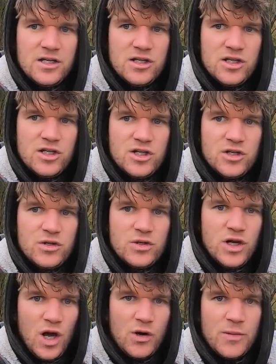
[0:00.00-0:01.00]
you
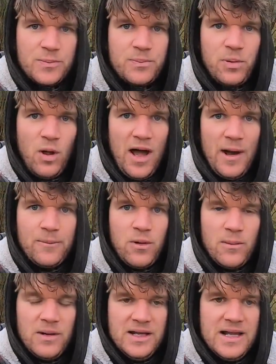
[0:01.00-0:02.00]
load a plot out
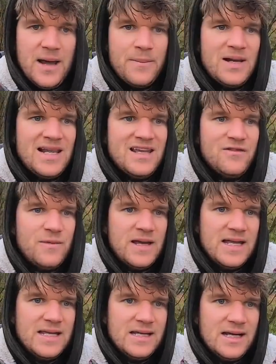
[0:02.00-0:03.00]
properly. And believe
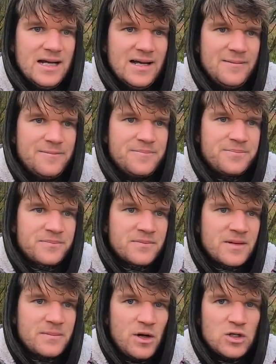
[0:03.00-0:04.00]
me,
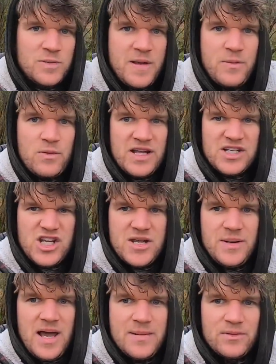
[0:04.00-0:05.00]
most people get cheap
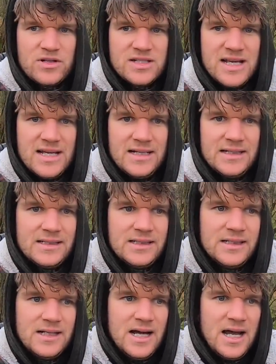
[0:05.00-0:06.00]
labourers in.
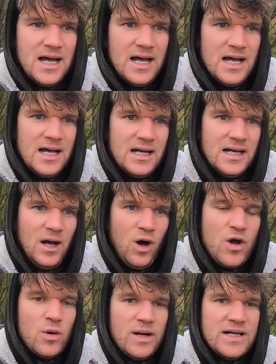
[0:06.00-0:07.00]
I
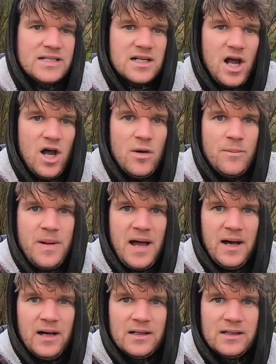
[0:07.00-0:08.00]
always earn
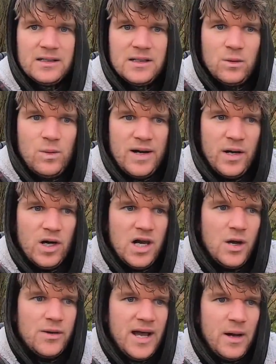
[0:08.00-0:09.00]
better when I
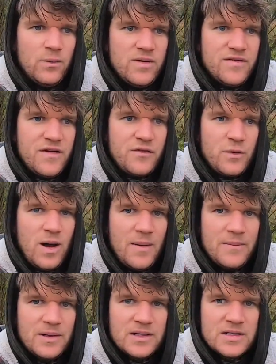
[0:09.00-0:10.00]
load out with everyone,
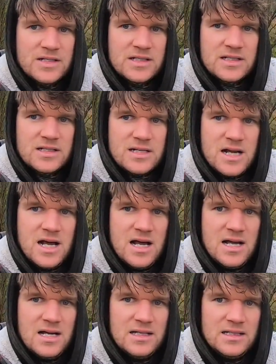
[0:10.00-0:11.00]
because
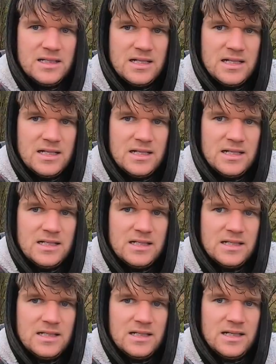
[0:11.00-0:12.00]

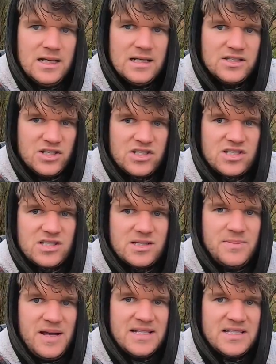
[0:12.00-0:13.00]
it just
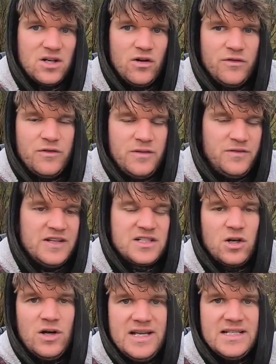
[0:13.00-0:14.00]
makes things a
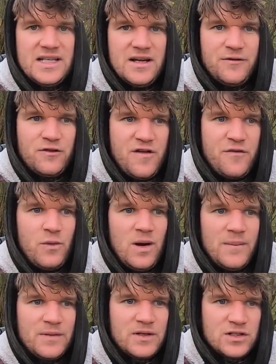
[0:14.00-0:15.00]
lot easier for
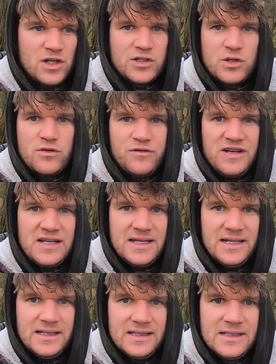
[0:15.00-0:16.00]
everyone, because I do the
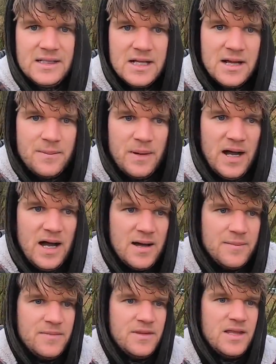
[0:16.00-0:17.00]
thinking. But
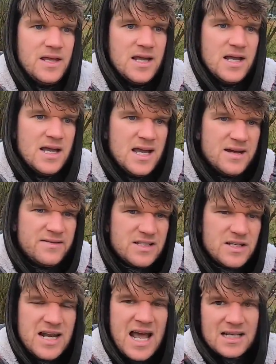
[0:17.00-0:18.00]
there is
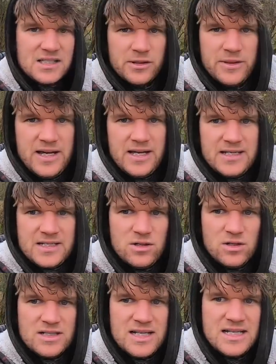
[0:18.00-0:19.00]
a knack to it. It's not
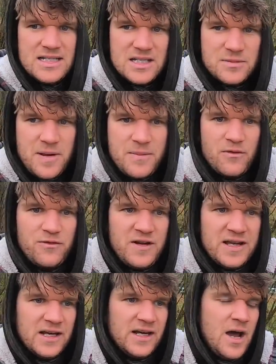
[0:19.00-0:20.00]
as easy as people
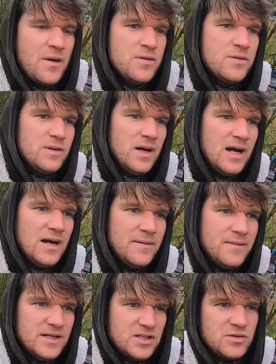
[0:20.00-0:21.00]
think. I know
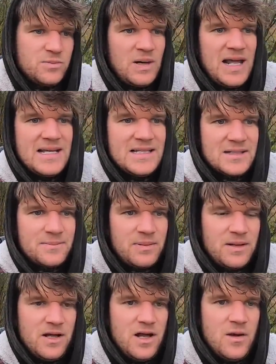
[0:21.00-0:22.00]
it's
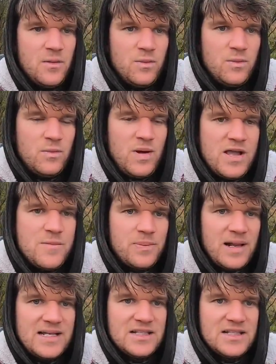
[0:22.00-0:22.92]
where you place